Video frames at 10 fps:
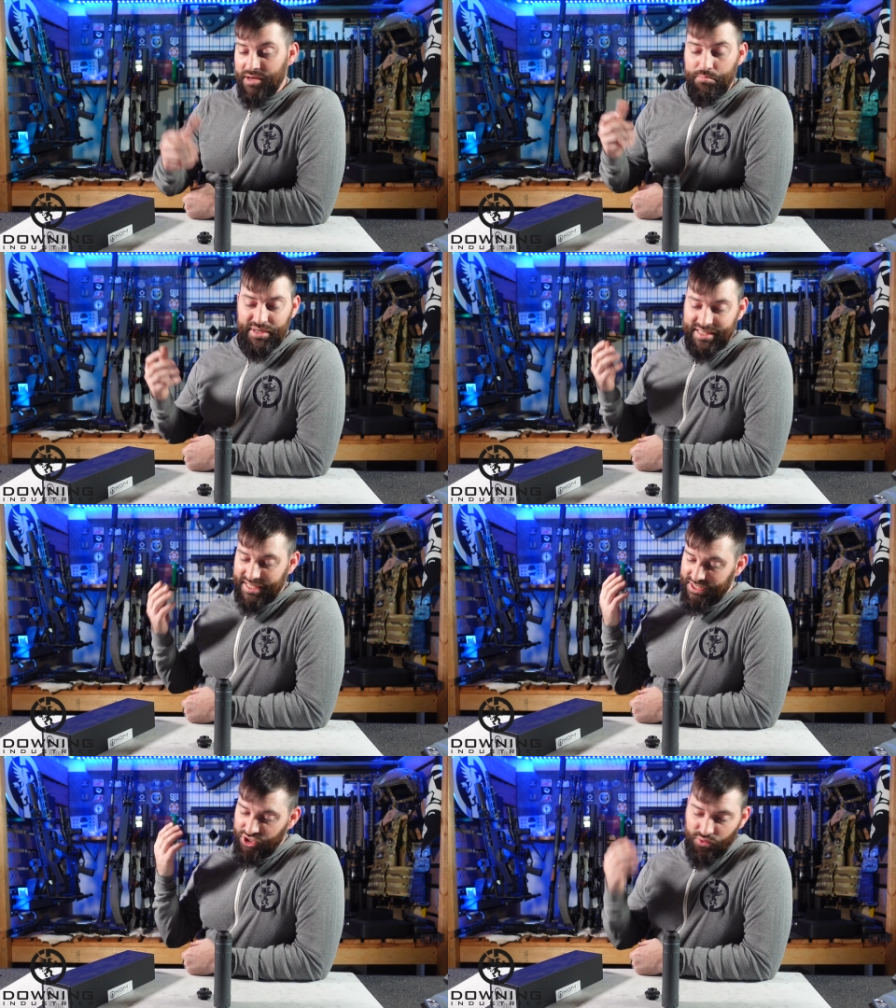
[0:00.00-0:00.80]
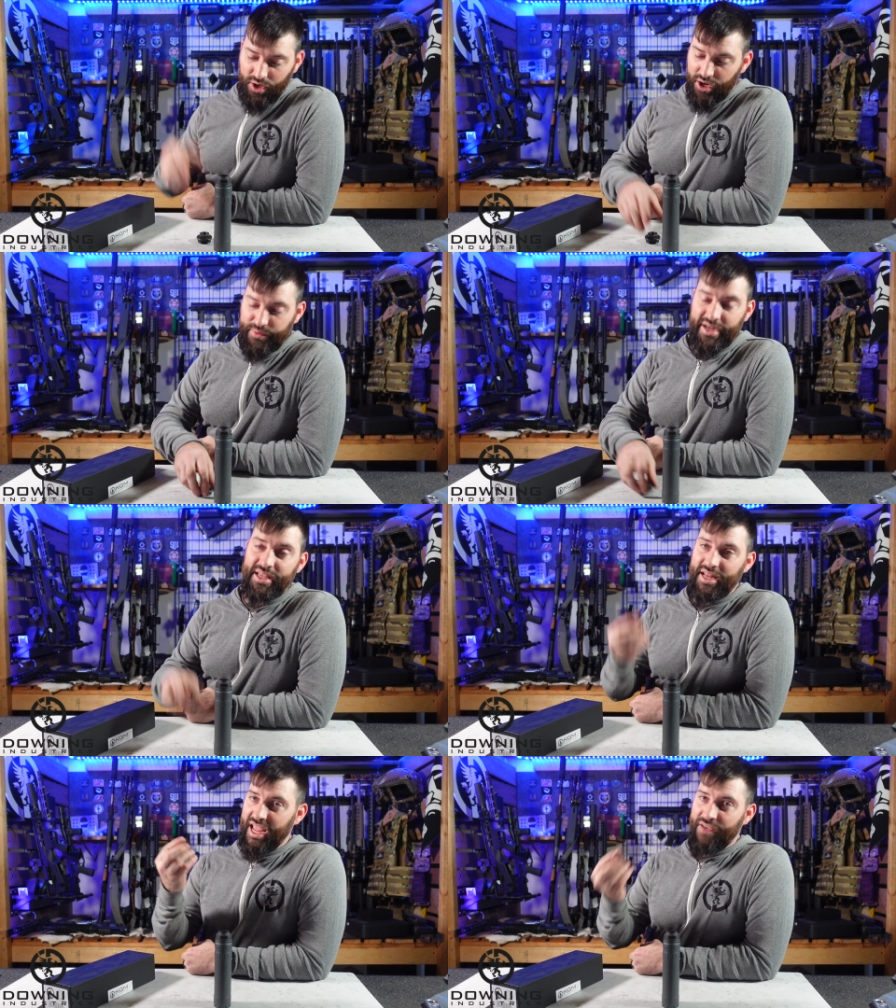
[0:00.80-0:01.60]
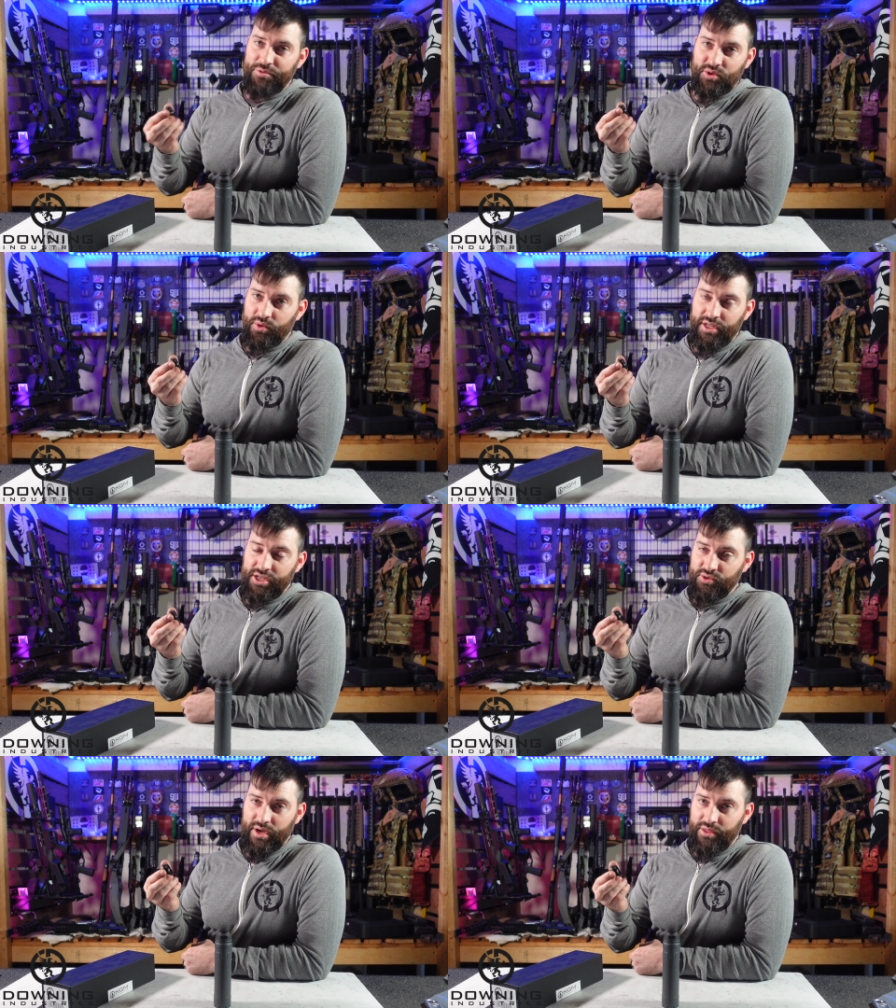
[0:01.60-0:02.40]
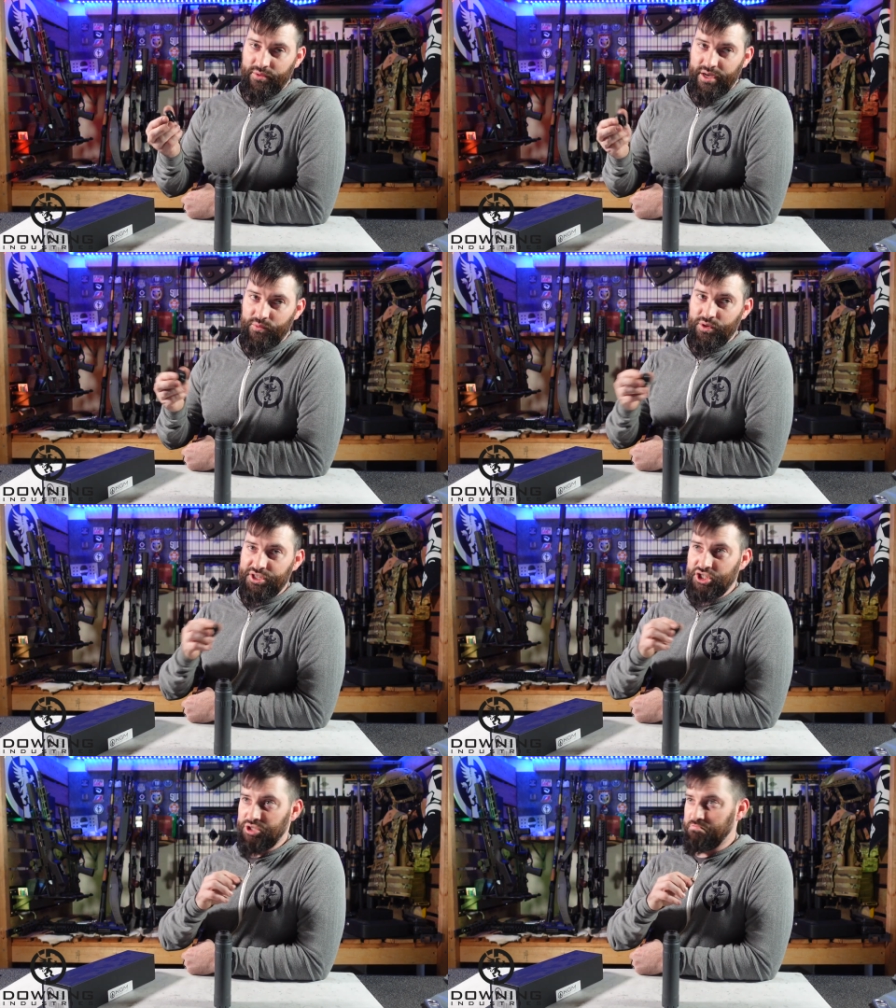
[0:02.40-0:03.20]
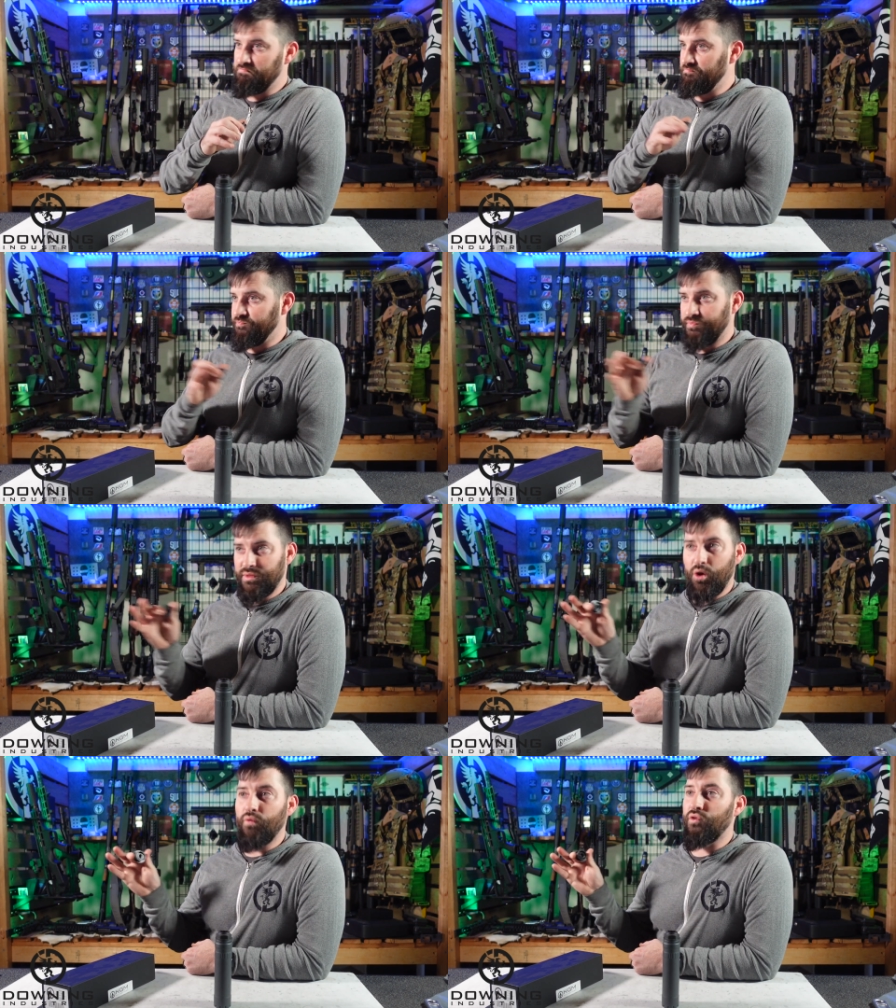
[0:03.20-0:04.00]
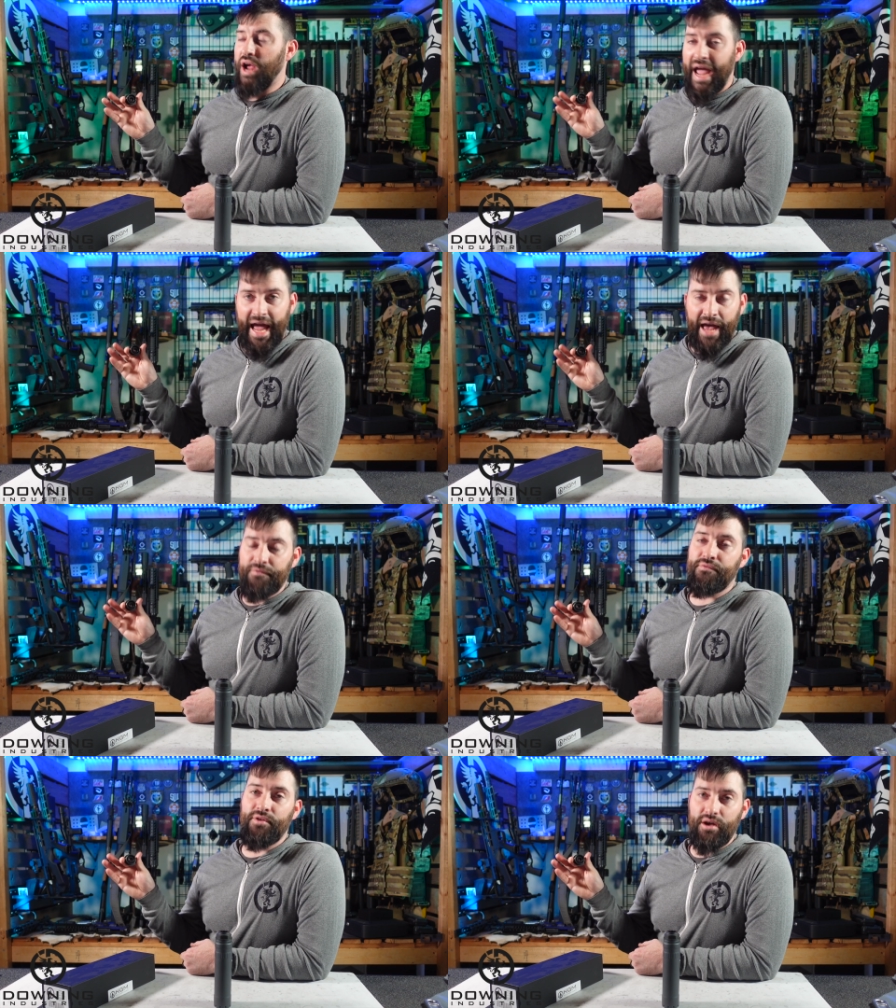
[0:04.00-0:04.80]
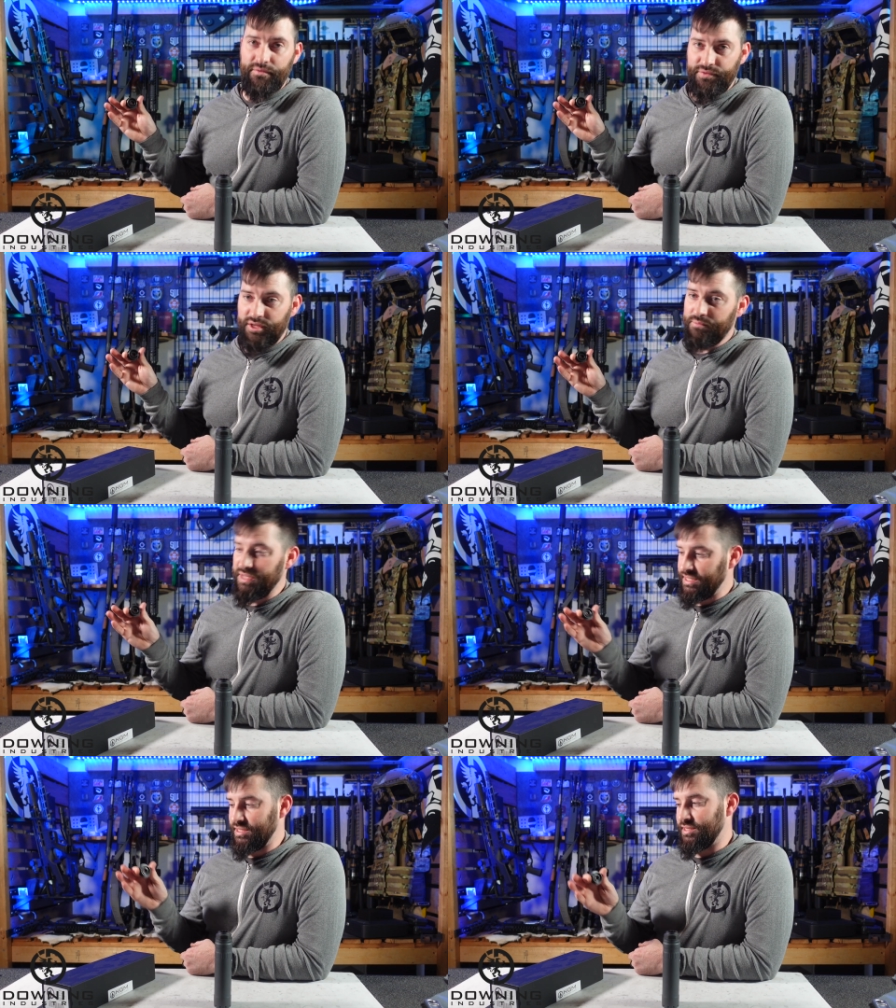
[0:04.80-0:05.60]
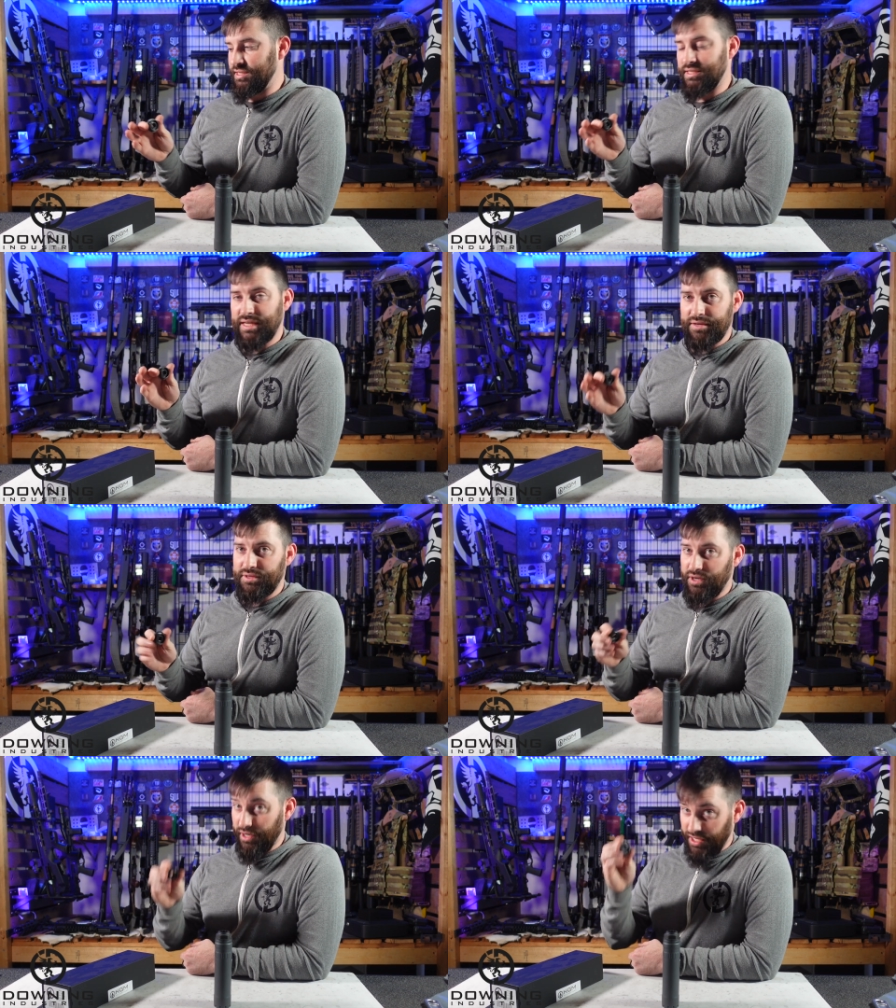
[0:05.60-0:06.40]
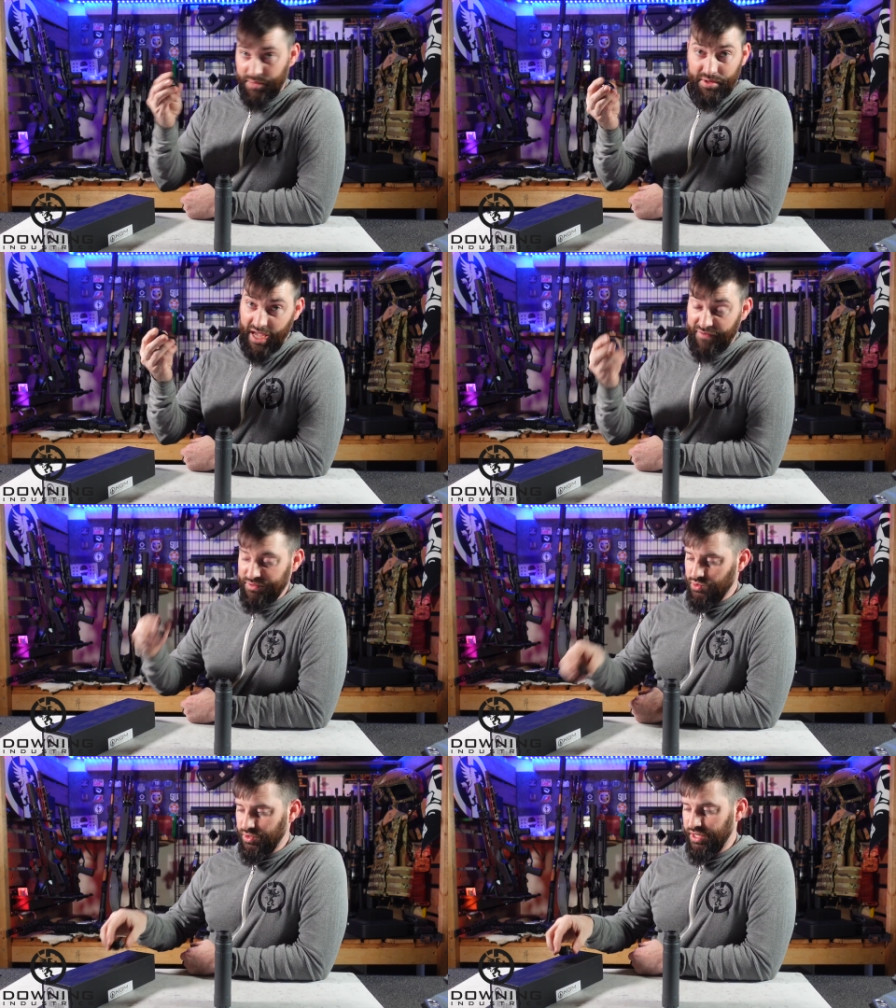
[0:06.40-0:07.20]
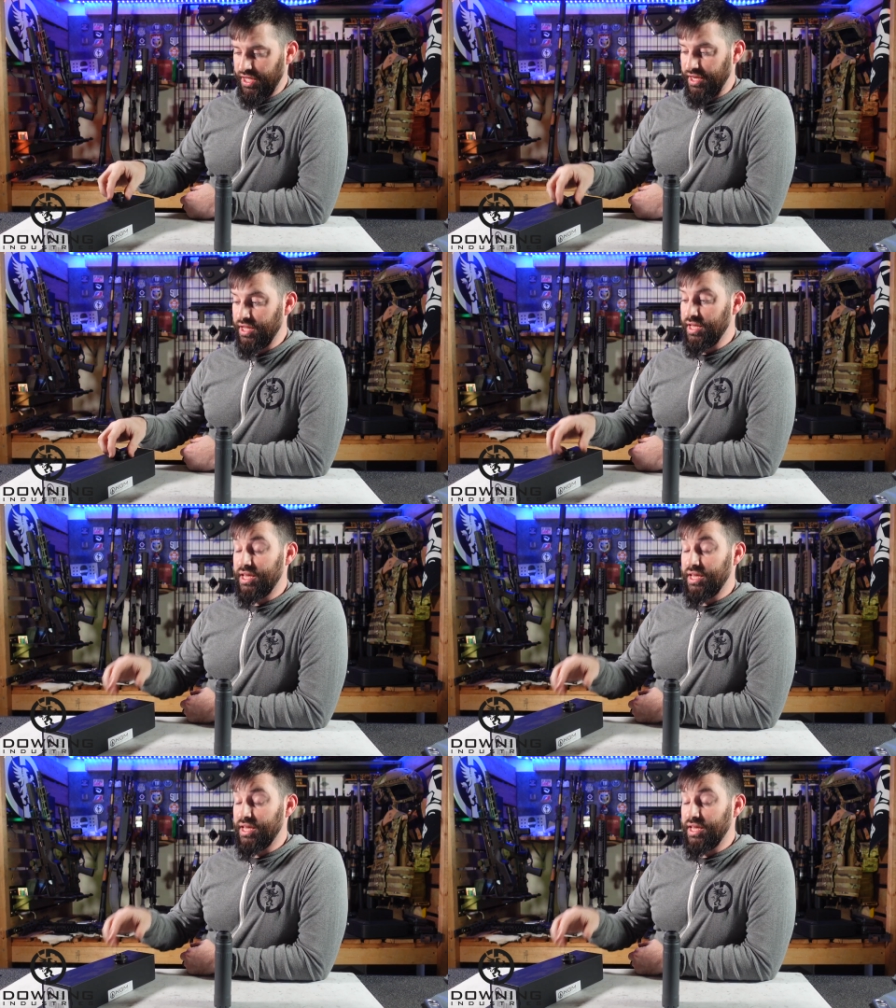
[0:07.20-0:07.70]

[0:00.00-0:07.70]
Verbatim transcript: But since you already get a half a 28 direct thread, which over half of the PCCs out there are going to be half by 28.